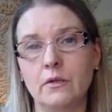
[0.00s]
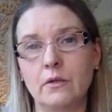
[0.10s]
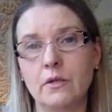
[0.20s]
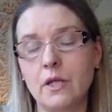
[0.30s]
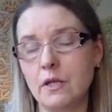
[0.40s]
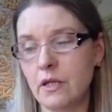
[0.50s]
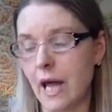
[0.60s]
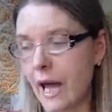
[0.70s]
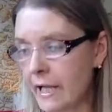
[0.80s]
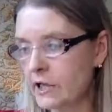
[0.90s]
the
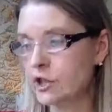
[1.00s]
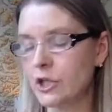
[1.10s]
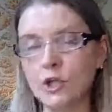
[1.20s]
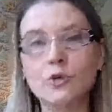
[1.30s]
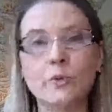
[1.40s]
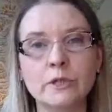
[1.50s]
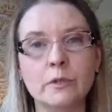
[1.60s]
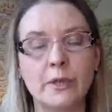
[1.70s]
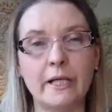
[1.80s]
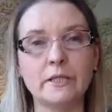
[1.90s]
energy that you want to
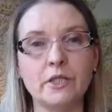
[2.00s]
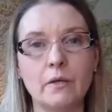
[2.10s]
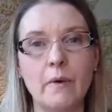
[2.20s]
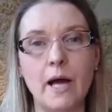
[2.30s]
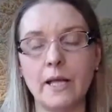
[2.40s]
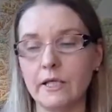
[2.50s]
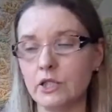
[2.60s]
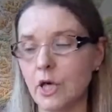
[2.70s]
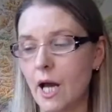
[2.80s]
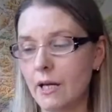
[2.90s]
bring to your marriage.
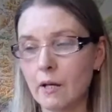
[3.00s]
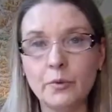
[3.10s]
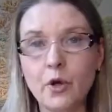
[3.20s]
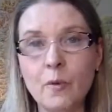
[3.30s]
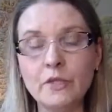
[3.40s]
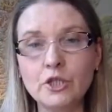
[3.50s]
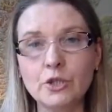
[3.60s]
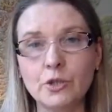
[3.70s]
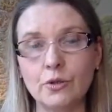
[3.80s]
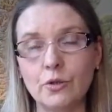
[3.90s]
And I promise
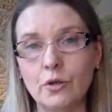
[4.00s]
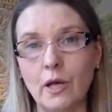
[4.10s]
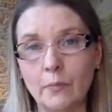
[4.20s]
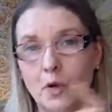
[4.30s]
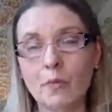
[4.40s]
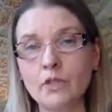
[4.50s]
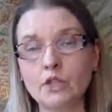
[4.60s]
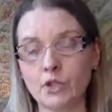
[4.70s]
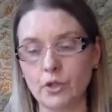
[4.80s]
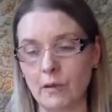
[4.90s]
you,
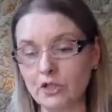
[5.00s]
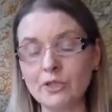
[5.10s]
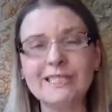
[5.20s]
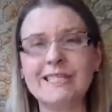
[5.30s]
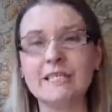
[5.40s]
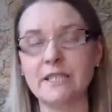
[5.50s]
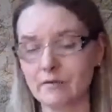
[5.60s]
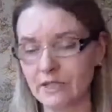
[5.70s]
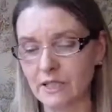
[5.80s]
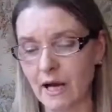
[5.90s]
I was going to say it
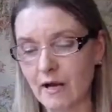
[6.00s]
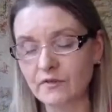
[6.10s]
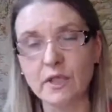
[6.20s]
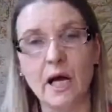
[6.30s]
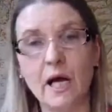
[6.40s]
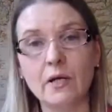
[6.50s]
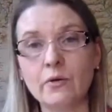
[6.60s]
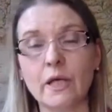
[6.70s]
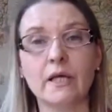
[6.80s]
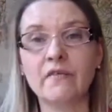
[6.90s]
sounds daft. I
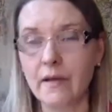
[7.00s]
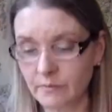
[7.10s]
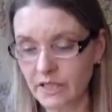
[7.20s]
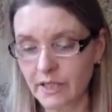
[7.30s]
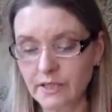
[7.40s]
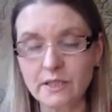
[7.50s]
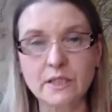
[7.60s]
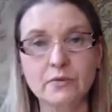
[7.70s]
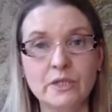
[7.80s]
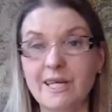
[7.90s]
don't care if anybody thinks it
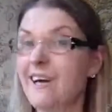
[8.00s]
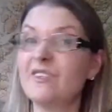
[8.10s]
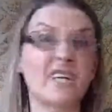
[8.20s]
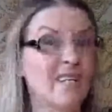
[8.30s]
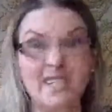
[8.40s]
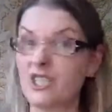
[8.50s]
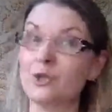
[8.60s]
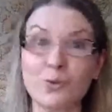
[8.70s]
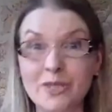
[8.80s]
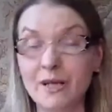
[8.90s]
sounds daft, because it's
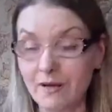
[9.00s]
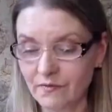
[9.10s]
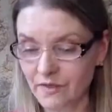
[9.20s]
no daft.